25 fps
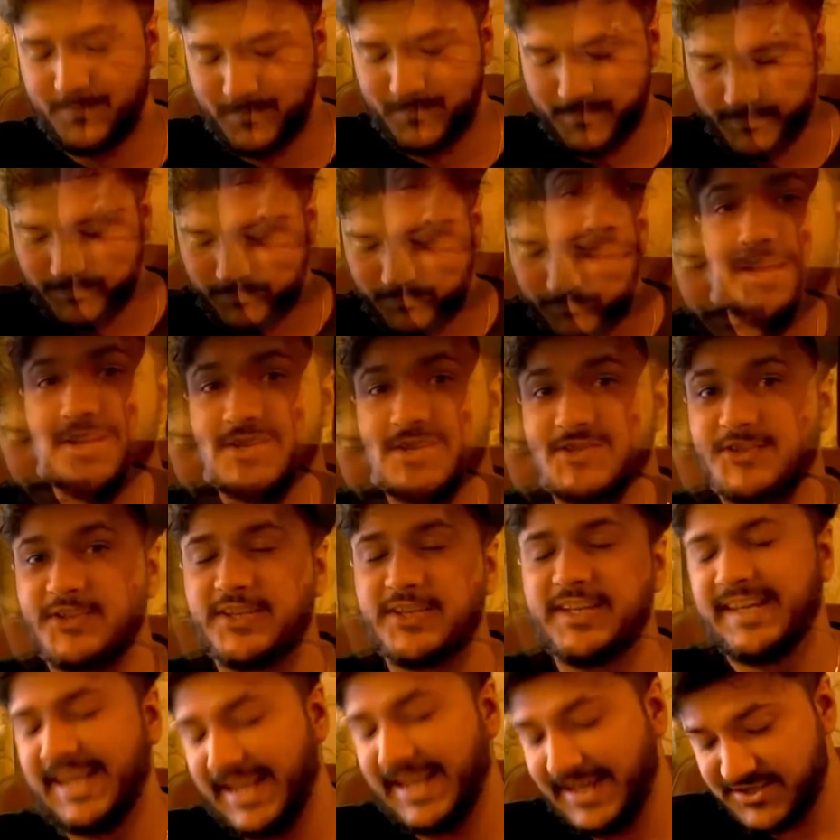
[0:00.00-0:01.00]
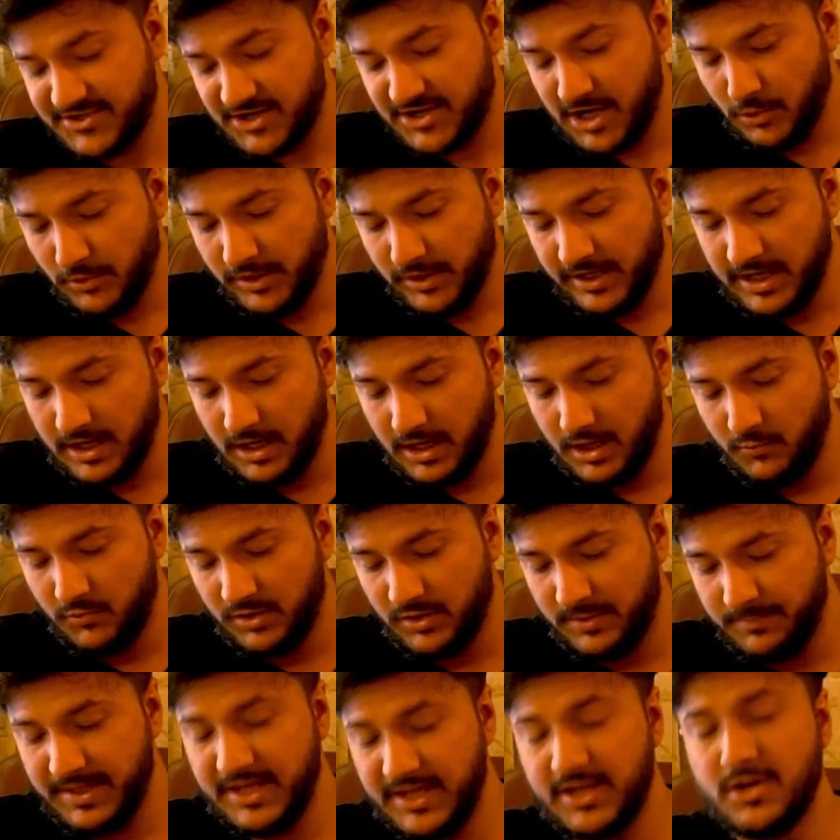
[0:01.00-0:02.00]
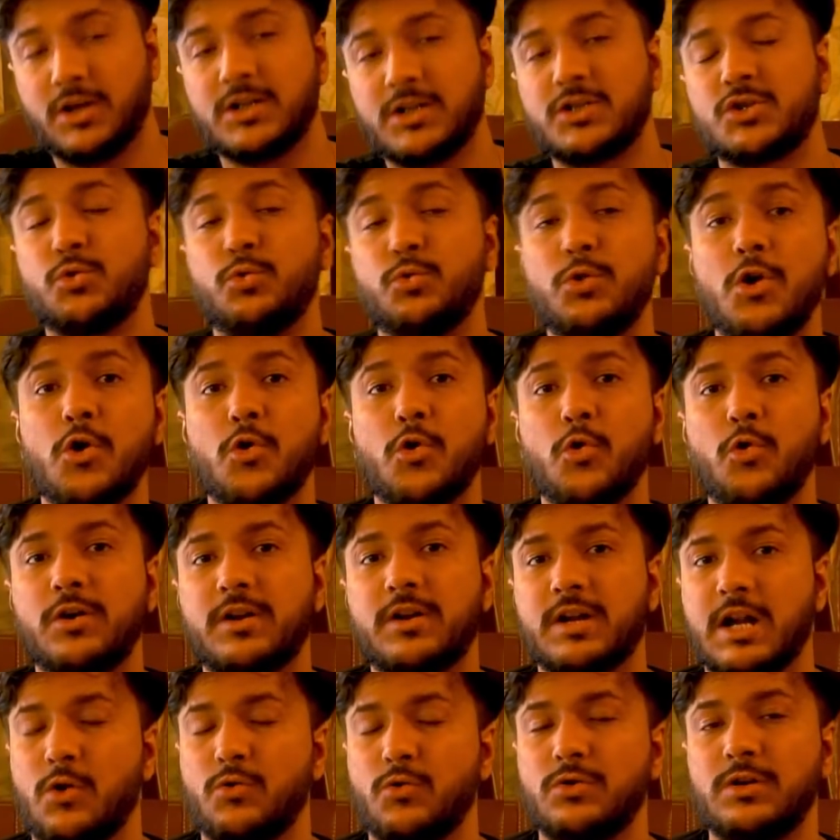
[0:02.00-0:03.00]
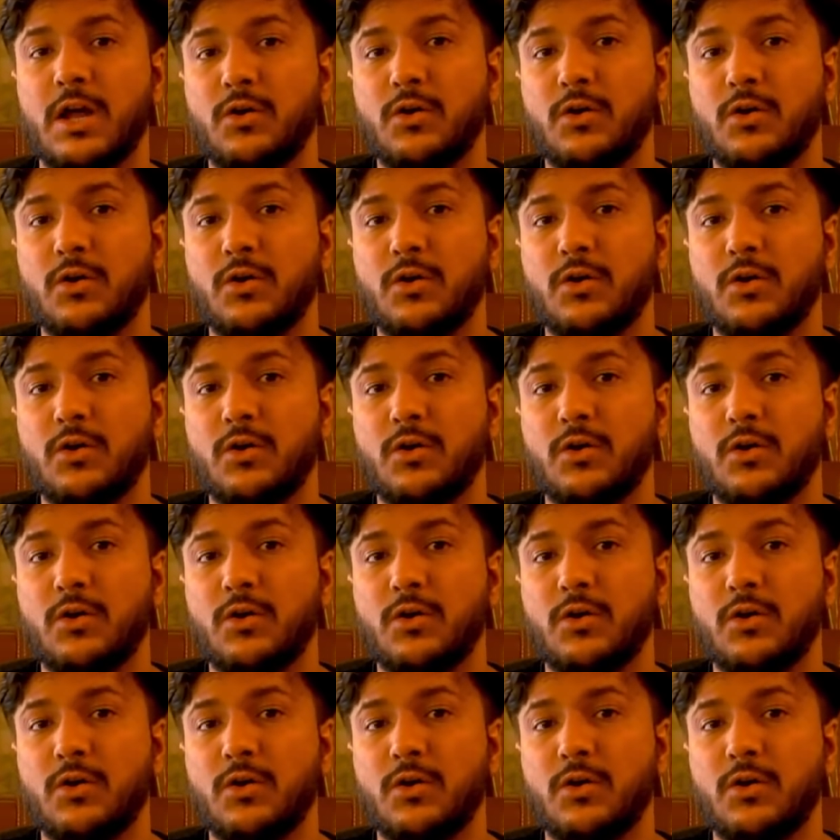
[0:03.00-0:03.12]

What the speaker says: Okay, so the next round here would be your pseudocode round.